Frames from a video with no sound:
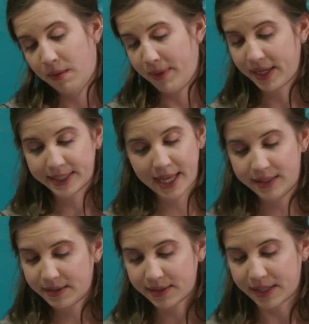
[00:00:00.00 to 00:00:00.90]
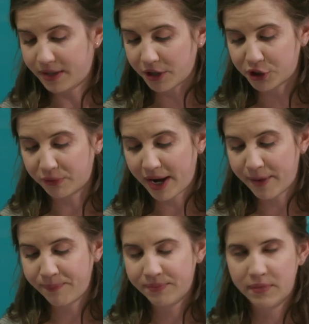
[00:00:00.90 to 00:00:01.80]
Makes sense, said Dr.
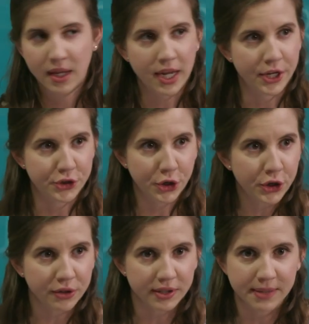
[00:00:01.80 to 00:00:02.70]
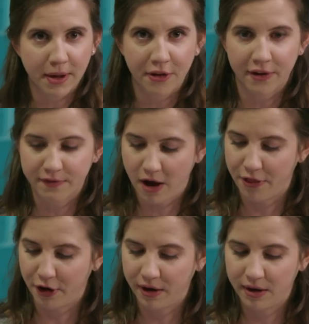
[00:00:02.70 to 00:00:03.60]
Ram. He turned to mother and
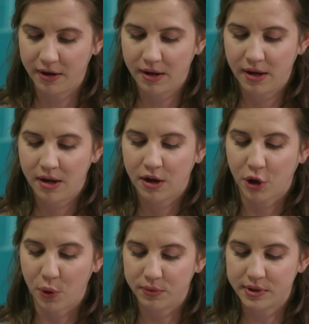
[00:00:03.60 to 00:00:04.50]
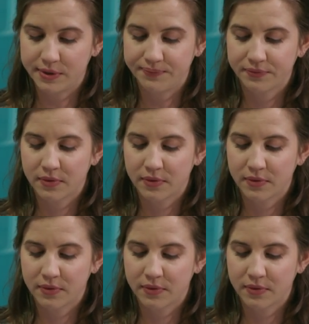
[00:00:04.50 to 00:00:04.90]
father. Goat.